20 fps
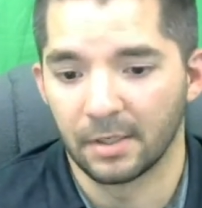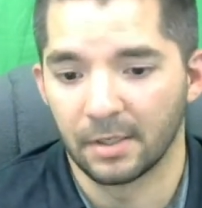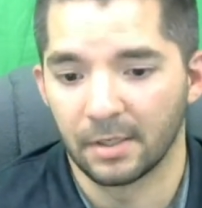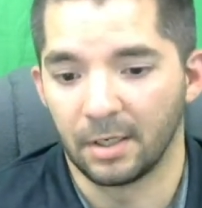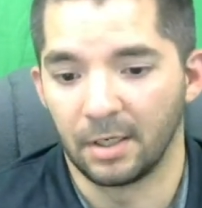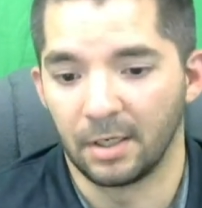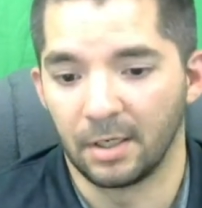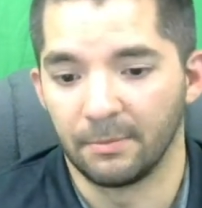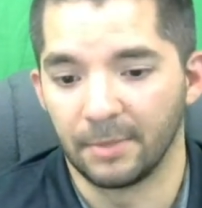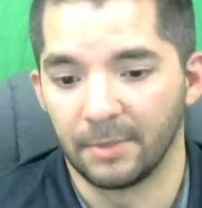
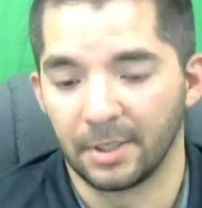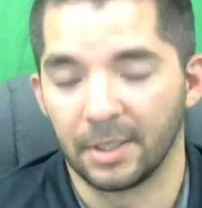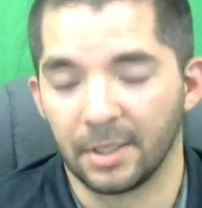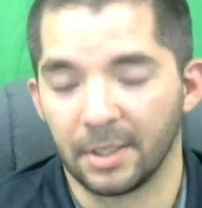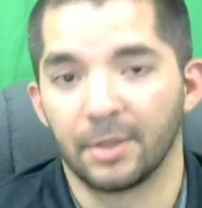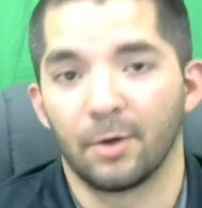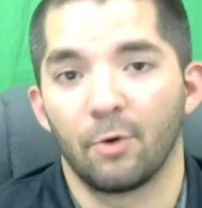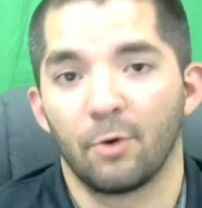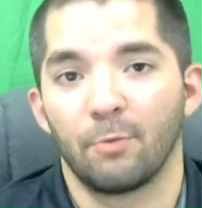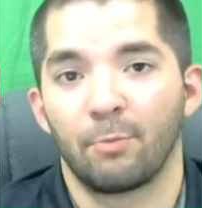
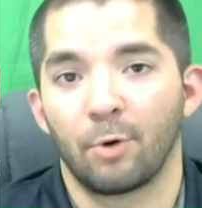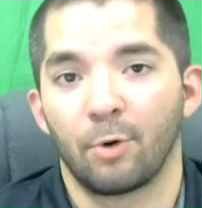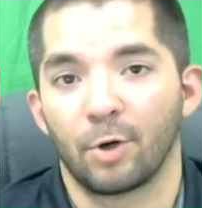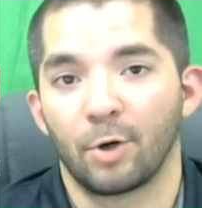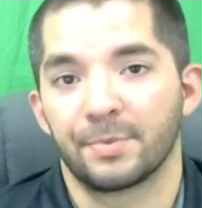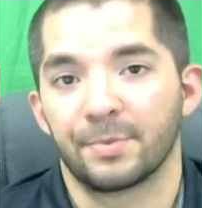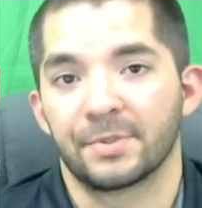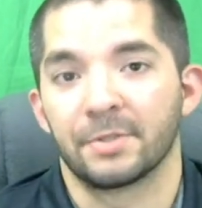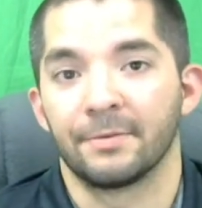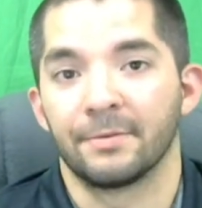And the whole
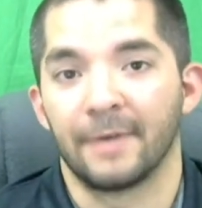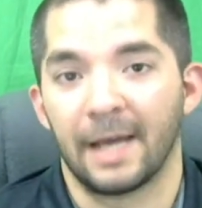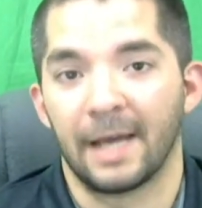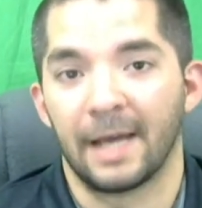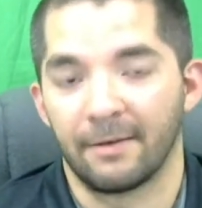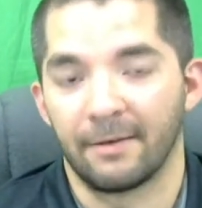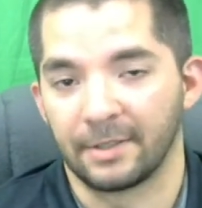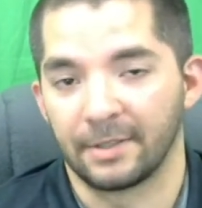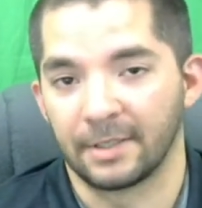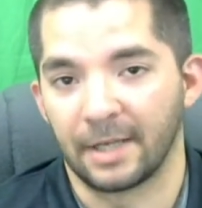purpose of
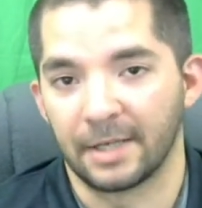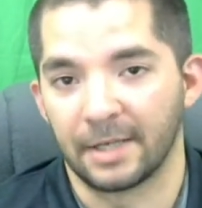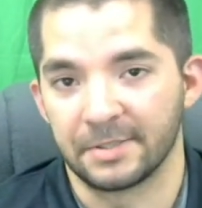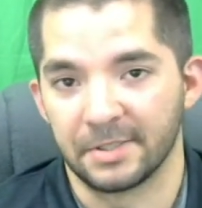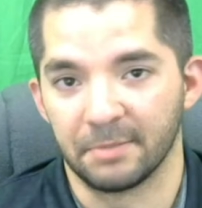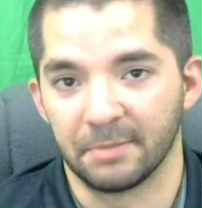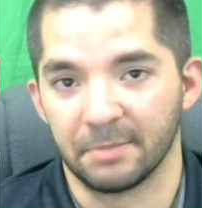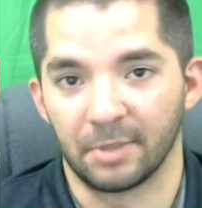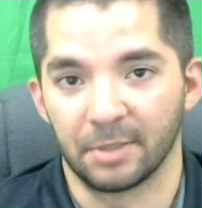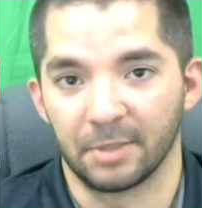having an
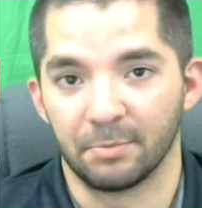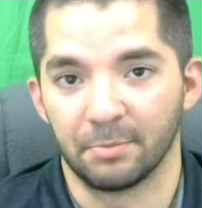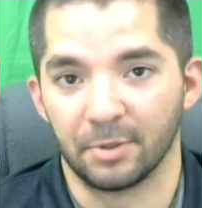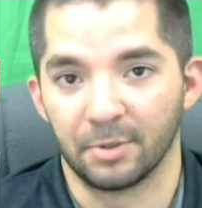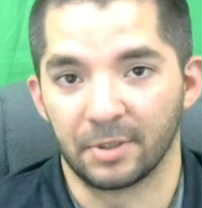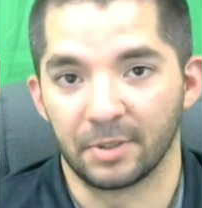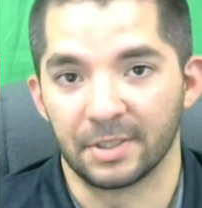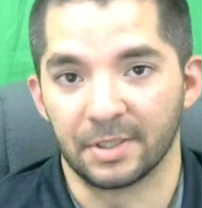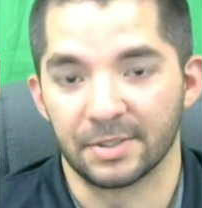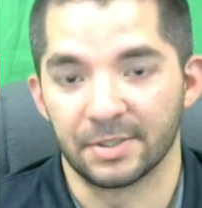IT
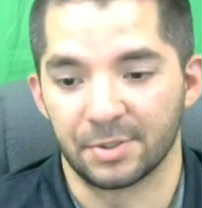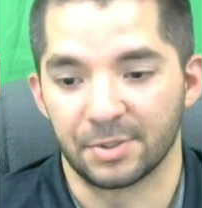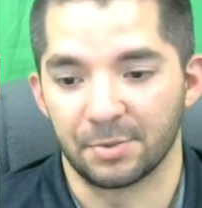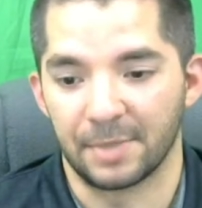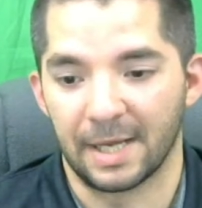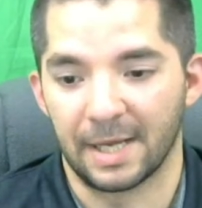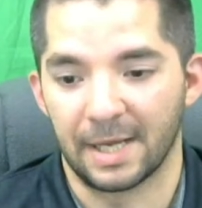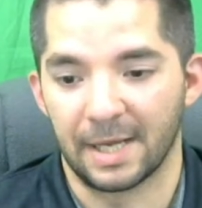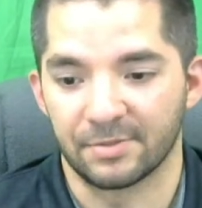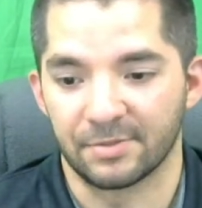playbook is to
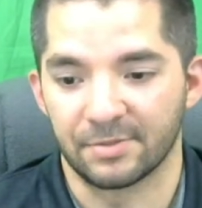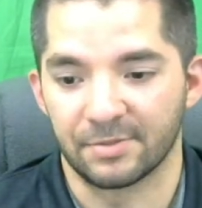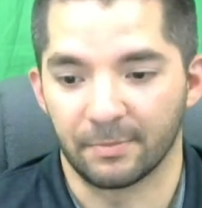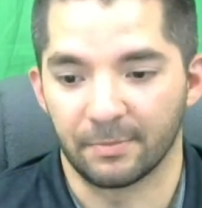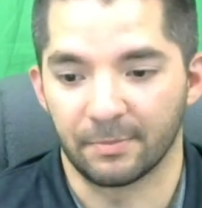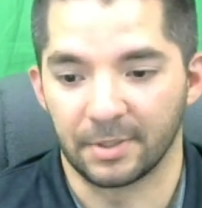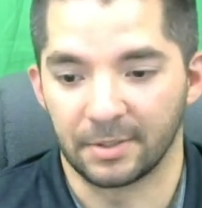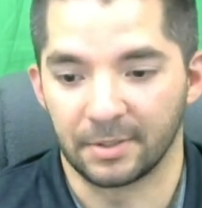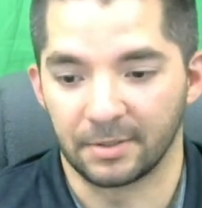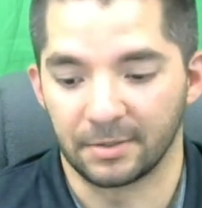have
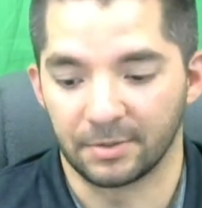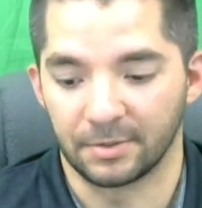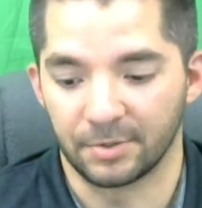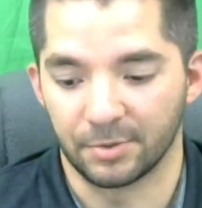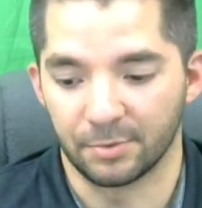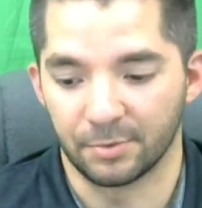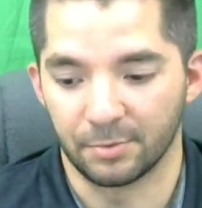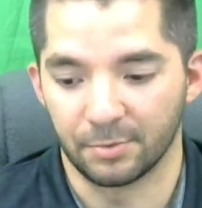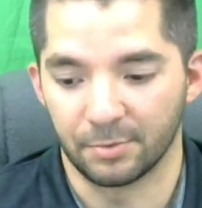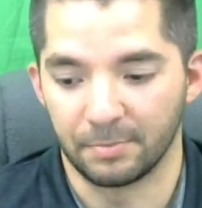something
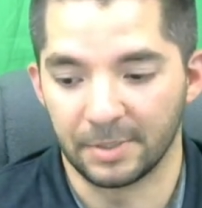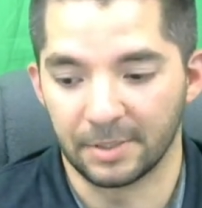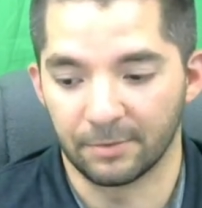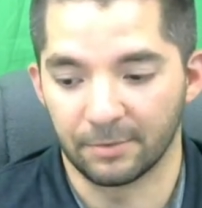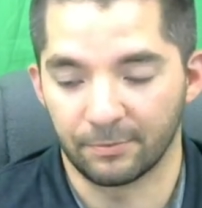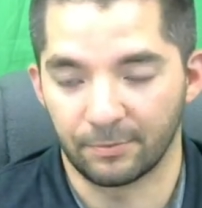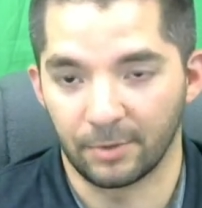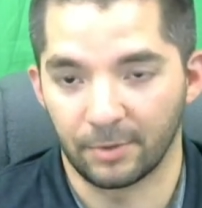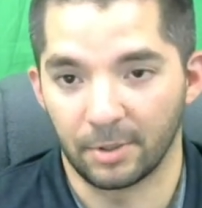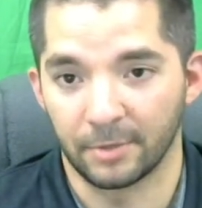to be in
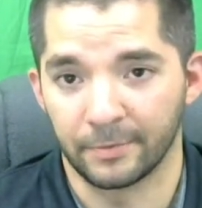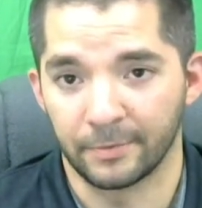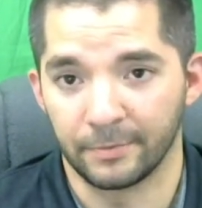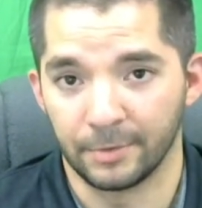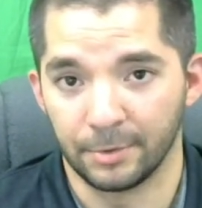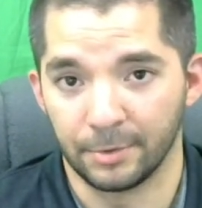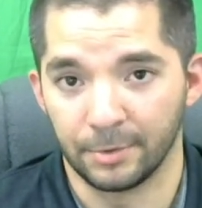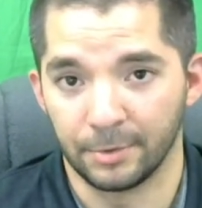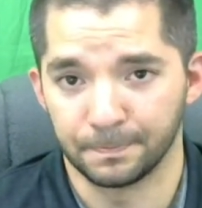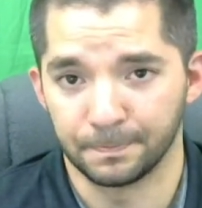front of
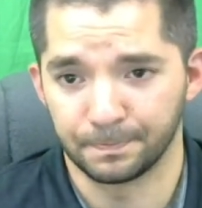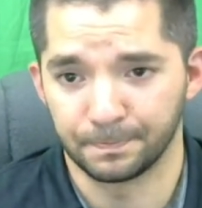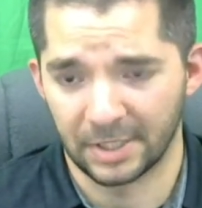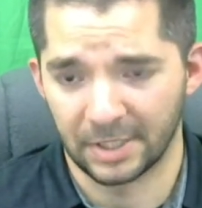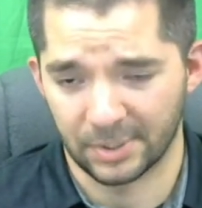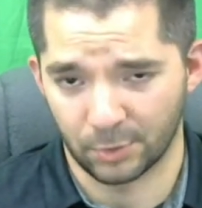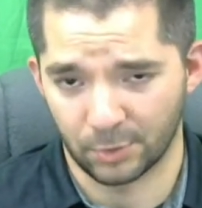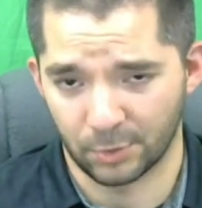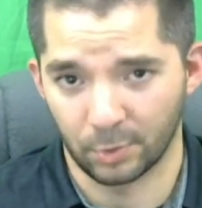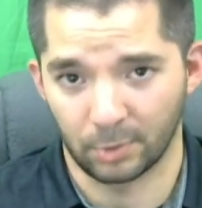you
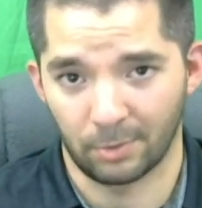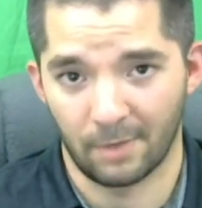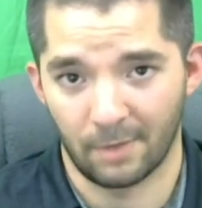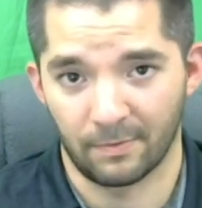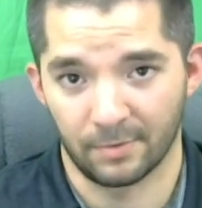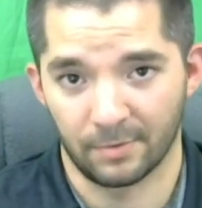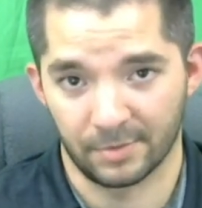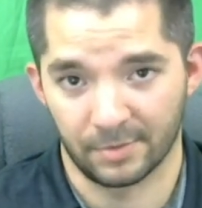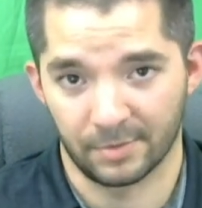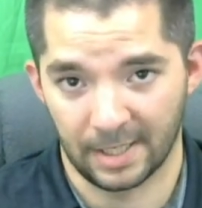as a quick
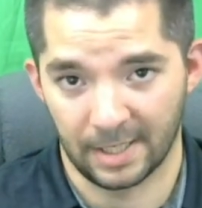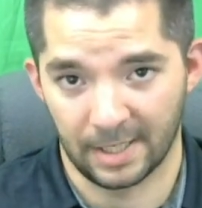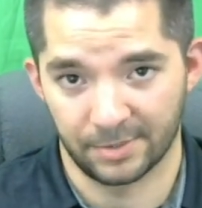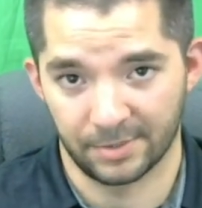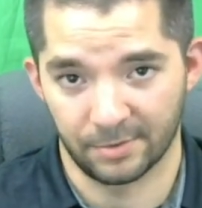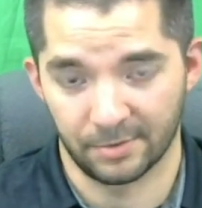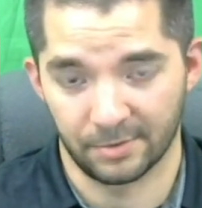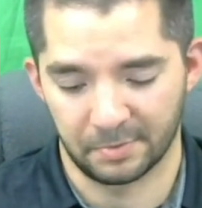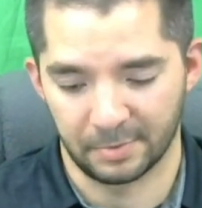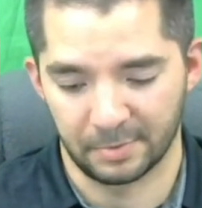reference guide,
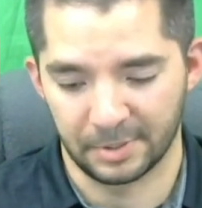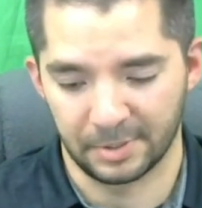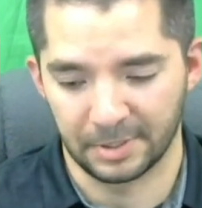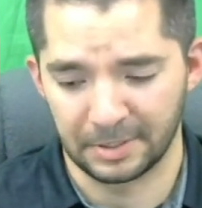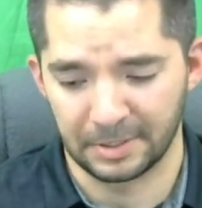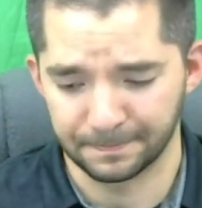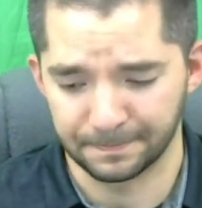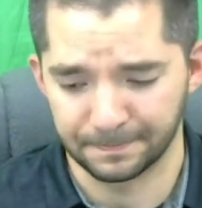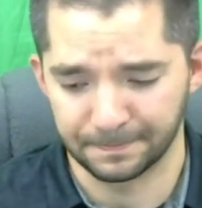so to speak.